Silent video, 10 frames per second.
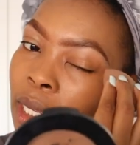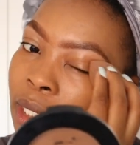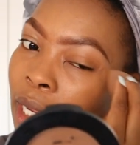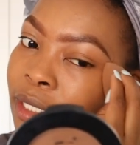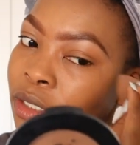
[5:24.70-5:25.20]

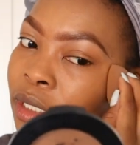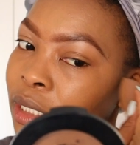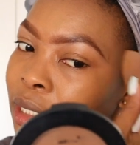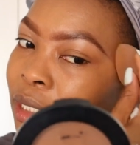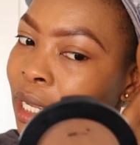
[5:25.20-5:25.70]
And guys,
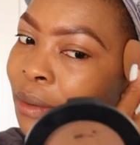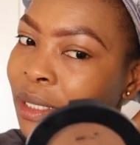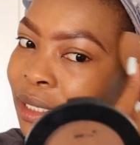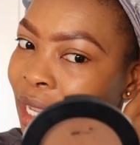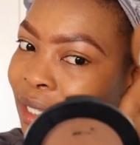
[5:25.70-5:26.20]
honestly, I'm
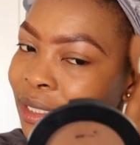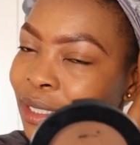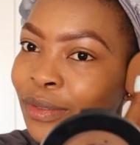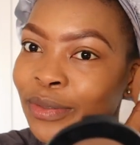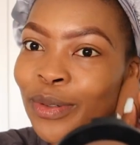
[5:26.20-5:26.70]

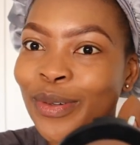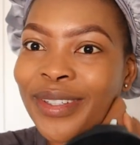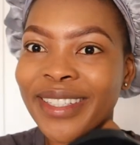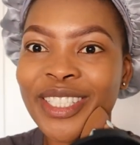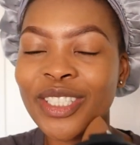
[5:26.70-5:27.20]
excited
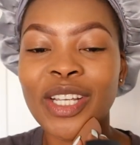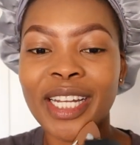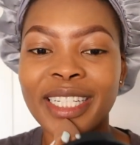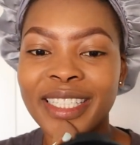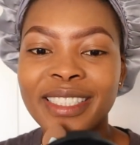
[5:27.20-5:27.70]
for this
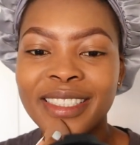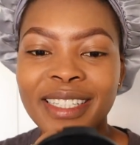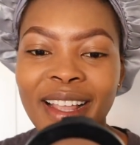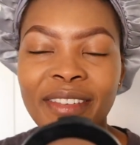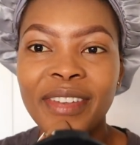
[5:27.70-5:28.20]
channel.
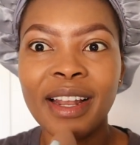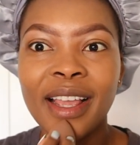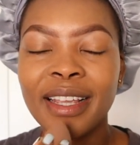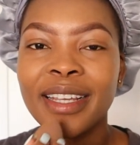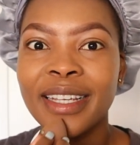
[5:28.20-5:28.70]
I feel
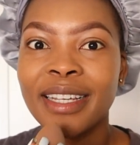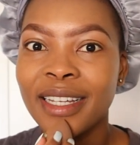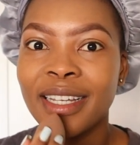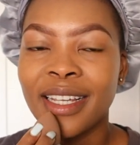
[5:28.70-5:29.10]
like